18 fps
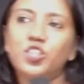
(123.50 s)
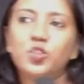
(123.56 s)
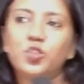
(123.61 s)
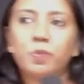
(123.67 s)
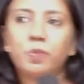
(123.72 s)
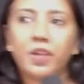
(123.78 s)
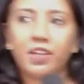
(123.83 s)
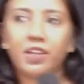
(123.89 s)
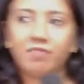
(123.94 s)
to
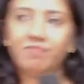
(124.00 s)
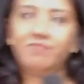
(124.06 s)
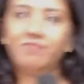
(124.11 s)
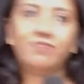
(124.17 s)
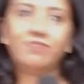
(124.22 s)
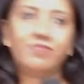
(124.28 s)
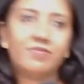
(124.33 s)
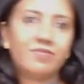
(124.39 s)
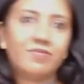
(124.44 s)
pray.
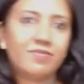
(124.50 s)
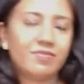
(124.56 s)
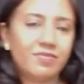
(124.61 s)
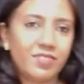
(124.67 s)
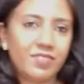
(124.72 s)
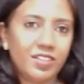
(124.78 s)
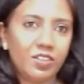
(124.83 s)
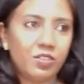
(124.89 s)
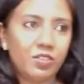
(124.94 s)

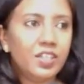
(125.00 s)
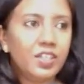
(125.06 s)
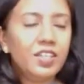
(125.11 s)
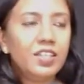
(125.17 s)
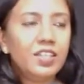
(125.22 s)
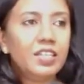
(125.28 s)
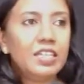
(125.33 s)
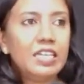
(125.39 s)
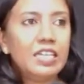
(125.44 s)
Okay?
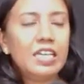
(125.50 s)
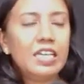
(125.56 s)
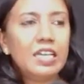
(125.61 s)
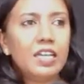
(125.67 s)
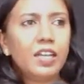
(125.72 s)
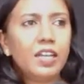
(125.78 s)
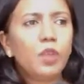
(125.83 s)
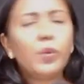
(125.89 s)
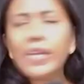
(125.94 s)

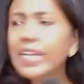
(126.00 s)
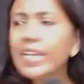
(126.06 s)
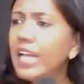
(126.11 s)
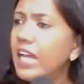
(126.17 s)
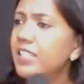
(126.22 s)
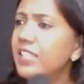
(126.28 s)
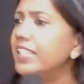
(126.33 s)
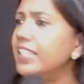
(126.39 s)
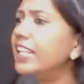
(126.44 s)
Now we can
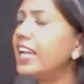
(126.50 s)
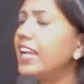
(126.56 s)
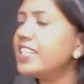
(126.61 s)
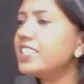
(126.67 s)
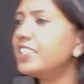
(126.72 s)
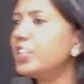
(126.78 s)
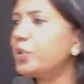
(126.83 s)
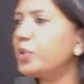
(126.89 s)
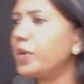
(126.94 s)
ask
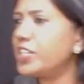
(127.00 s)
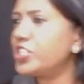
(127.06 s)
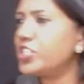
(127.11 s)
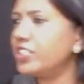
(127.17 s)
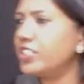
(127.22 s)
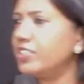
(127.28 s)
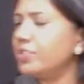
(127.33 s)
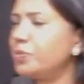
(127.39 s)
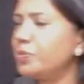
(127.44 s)
Elijah the question,